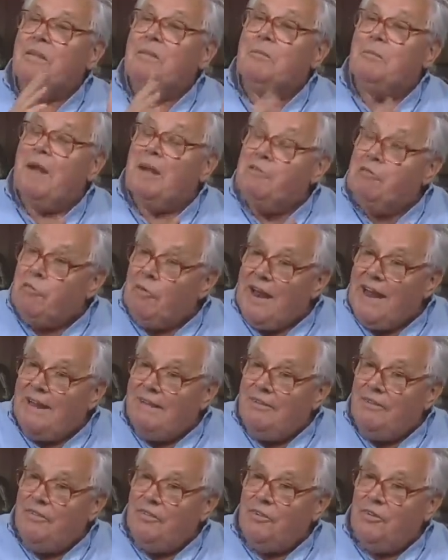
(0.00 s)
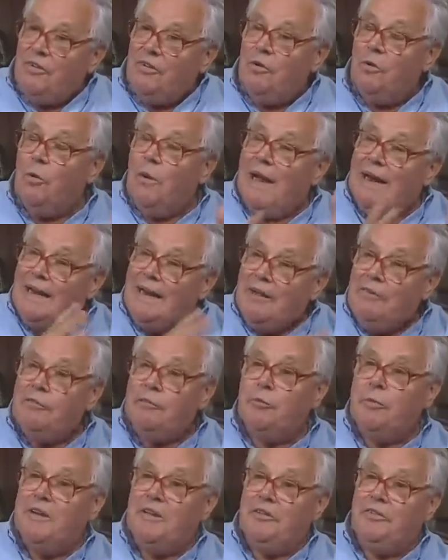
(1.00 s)
my friend, who I
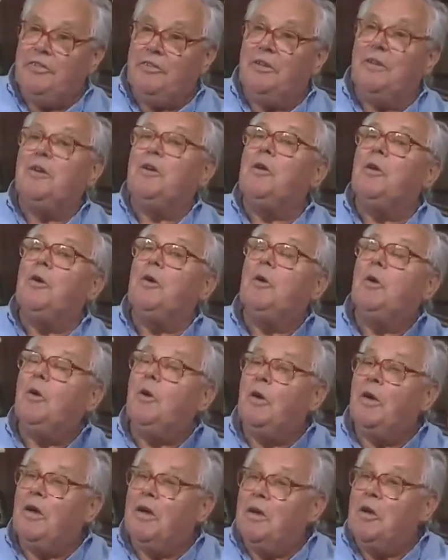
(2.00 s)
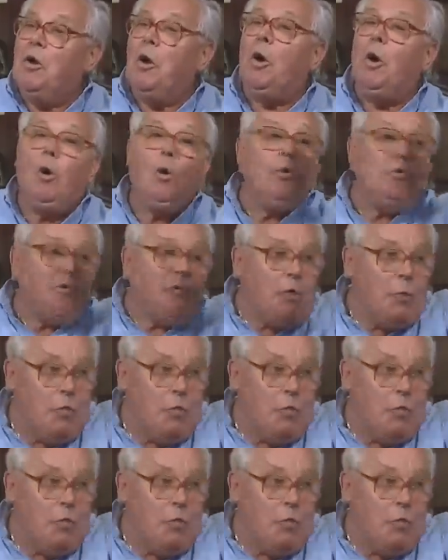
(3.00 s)
lived with, also